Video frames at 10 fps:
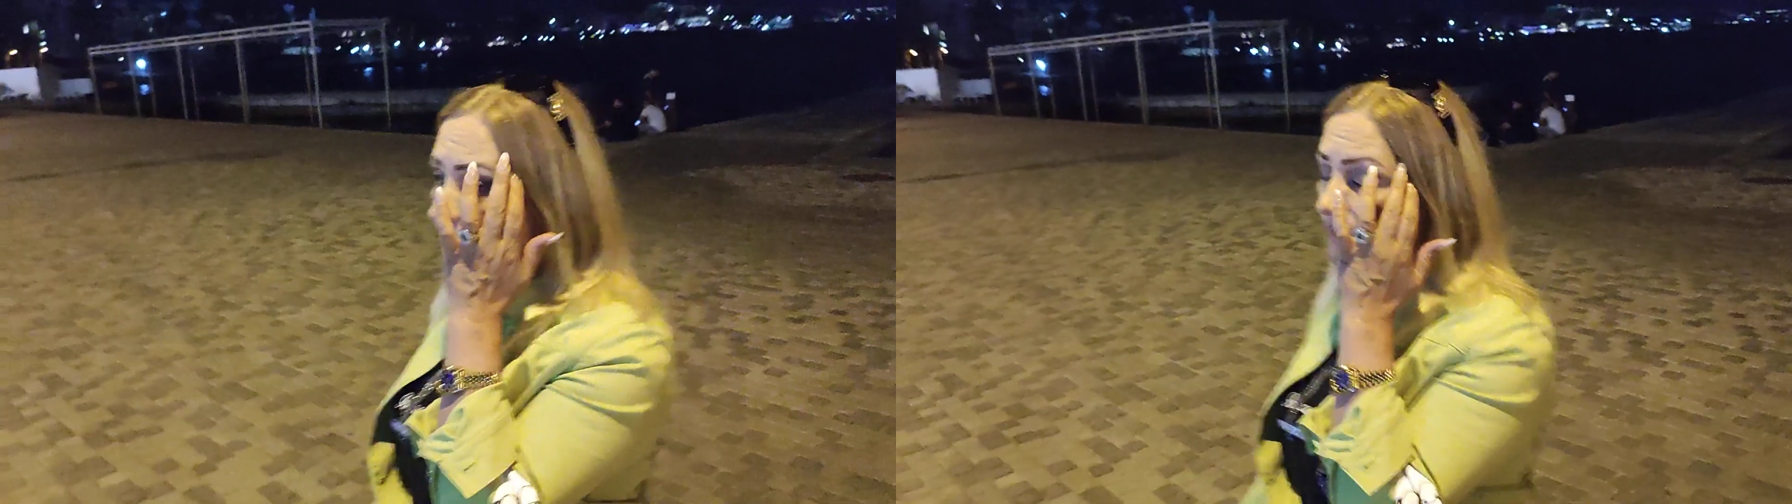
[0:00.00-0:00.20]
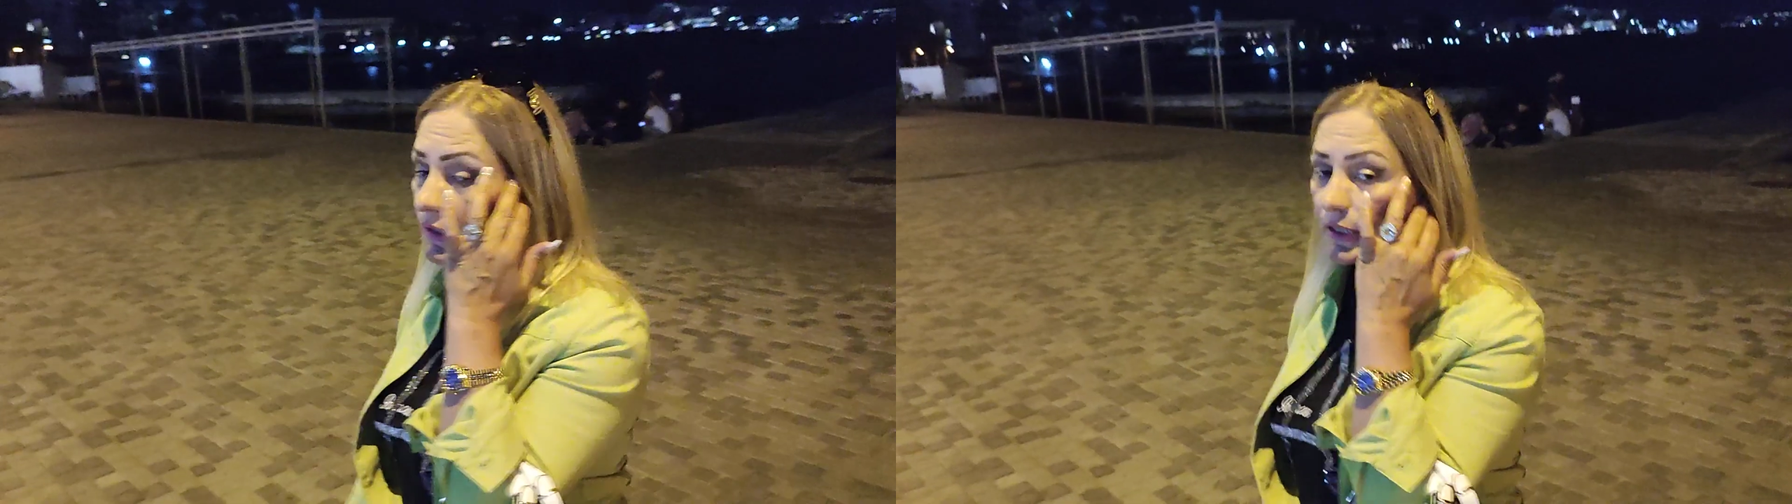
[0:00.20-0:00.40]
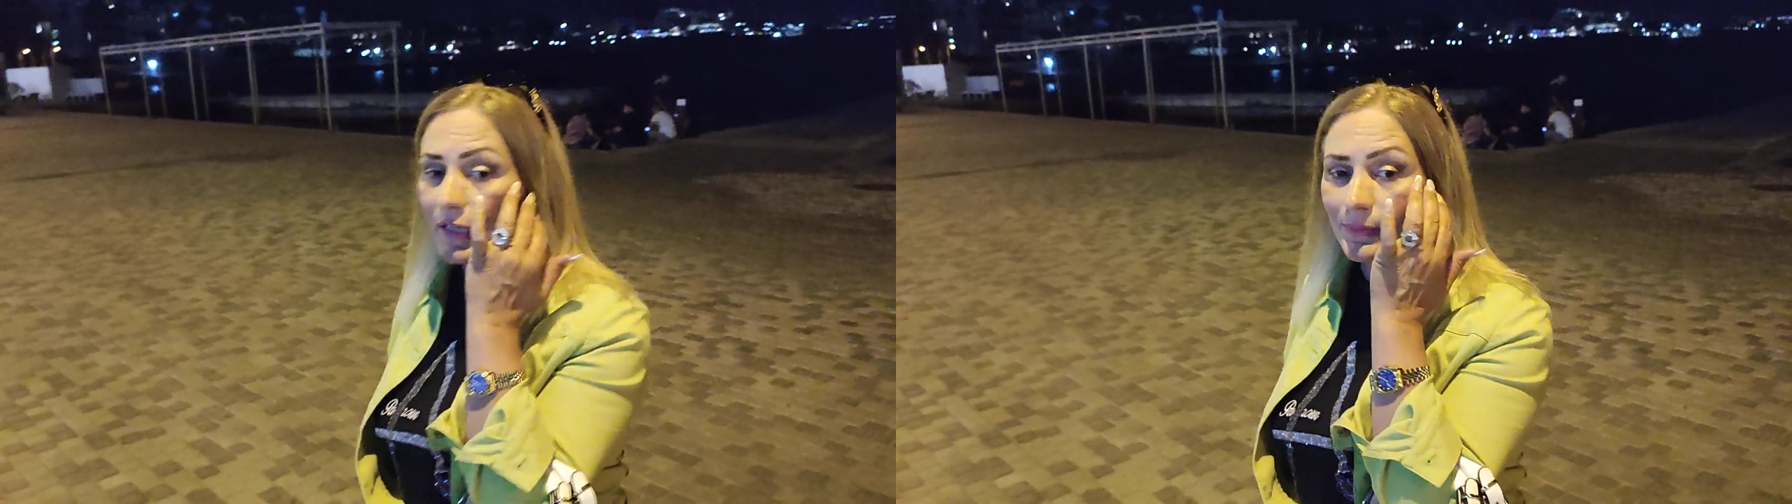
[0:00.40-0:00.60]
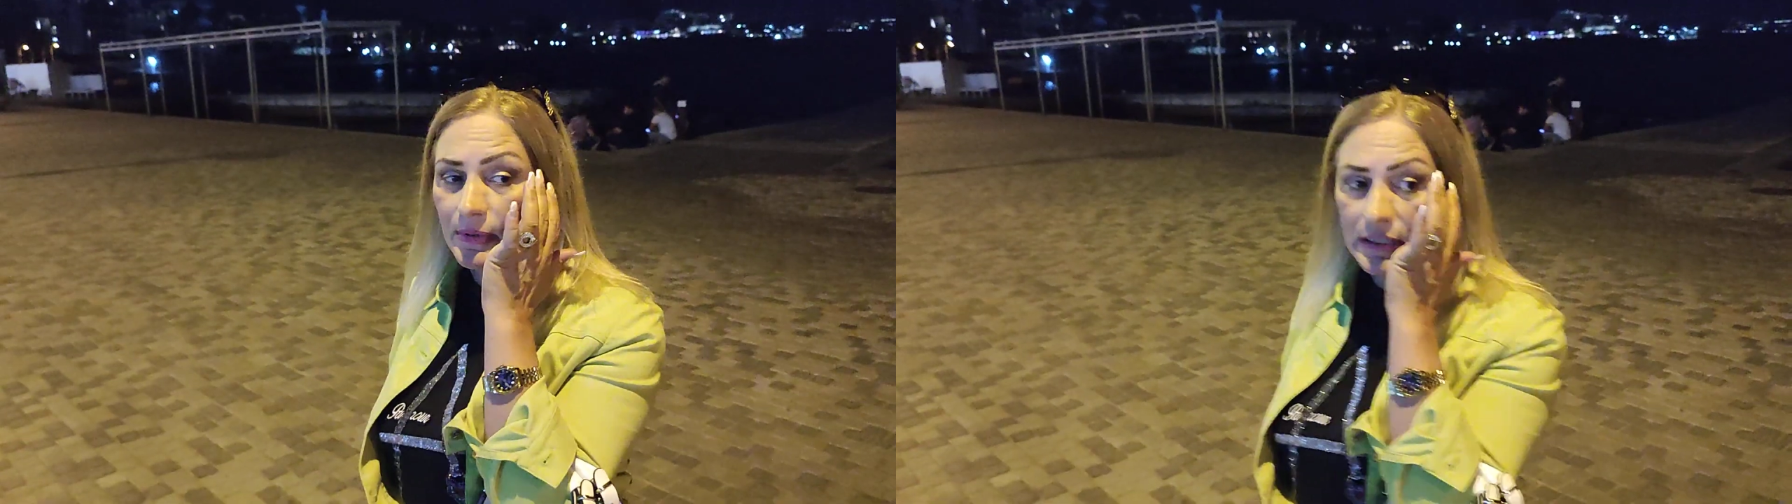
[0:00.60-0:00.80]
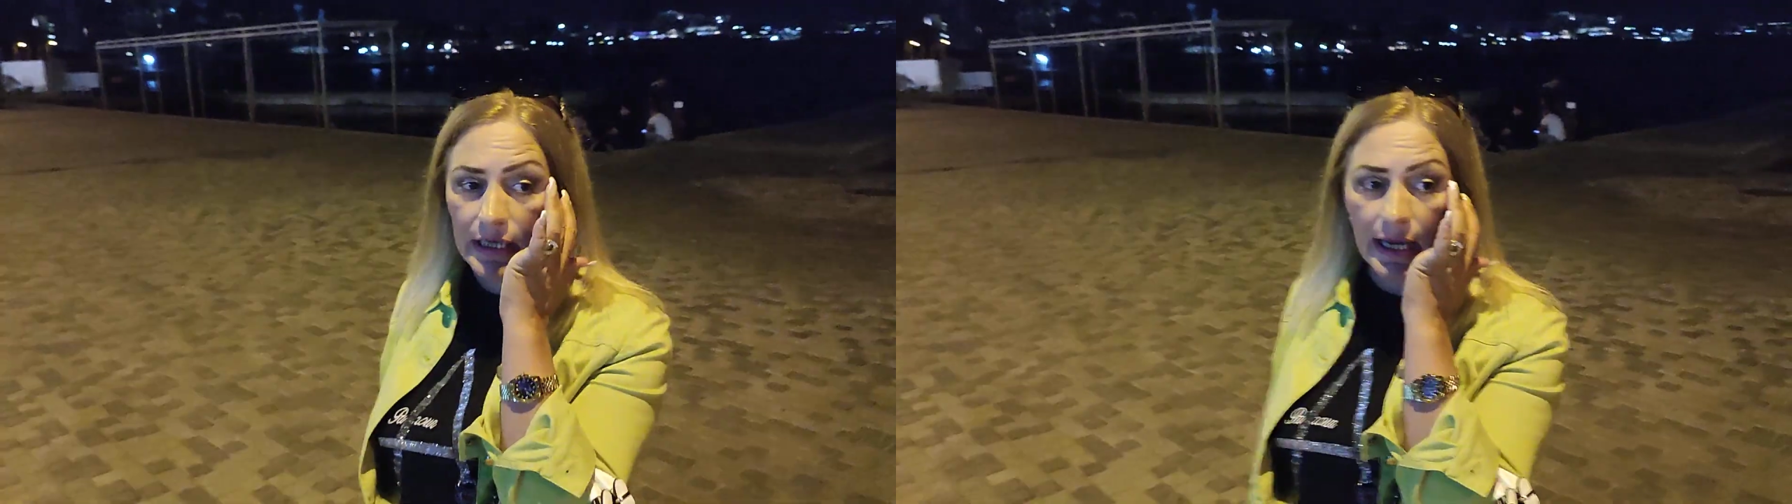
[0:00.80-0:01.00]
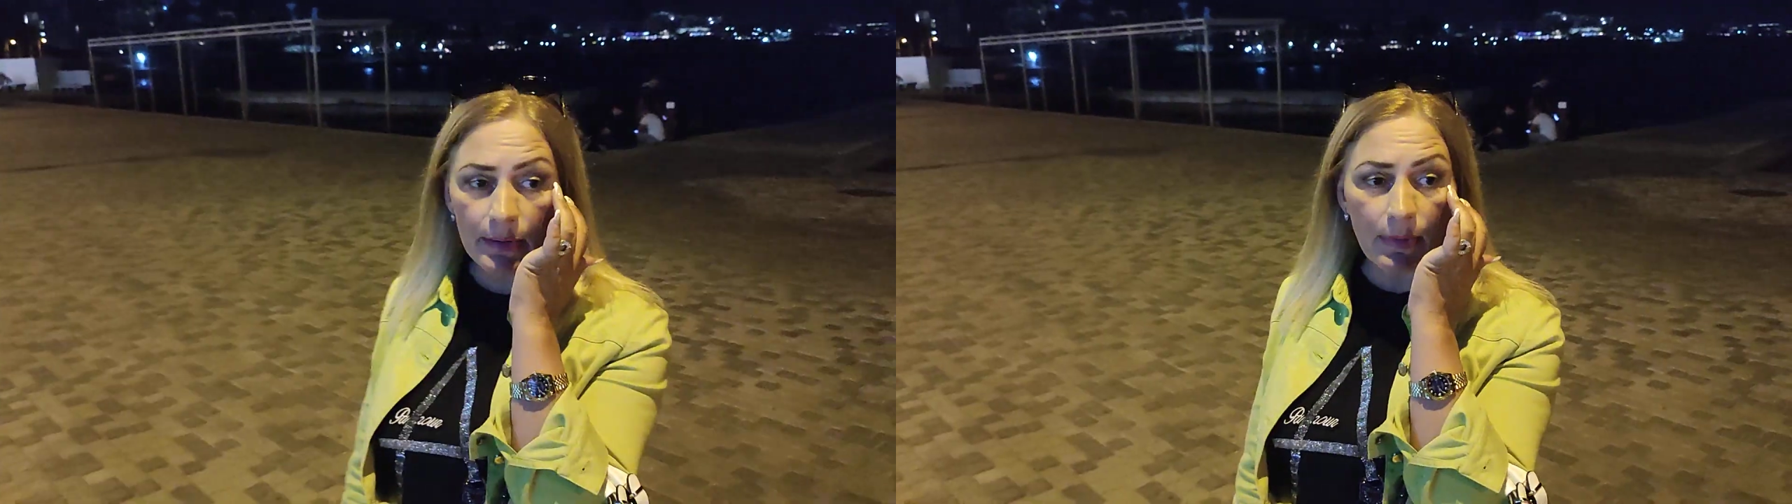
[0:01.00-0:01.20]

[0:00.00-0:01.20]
Well, let me say